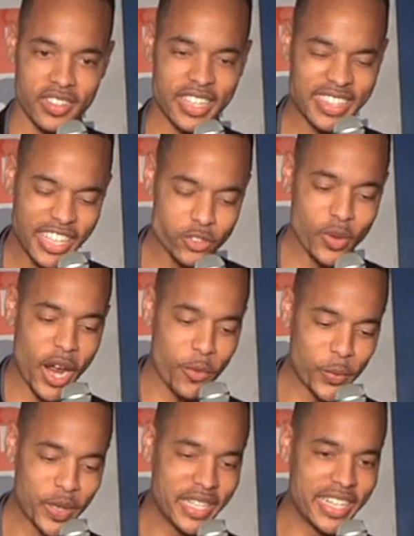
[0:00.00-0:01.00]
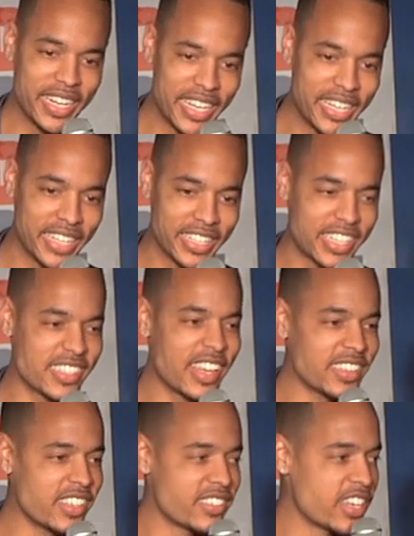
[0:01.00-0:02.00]
Like, that's what I really need. Because
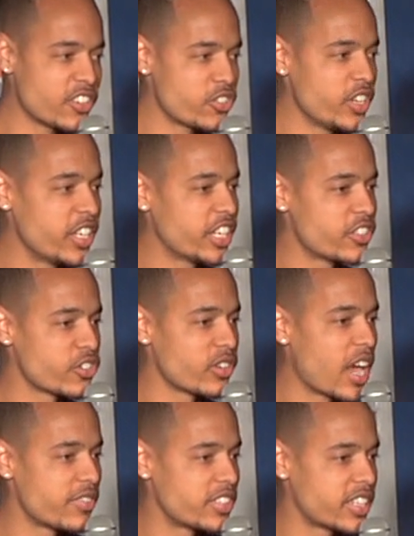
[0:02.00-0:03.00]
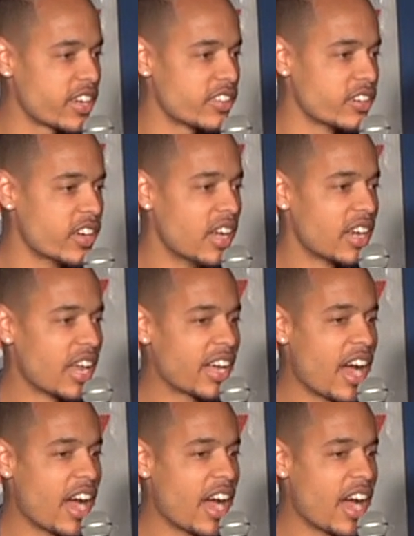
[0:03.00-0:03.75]
nothing says you need to get your life together like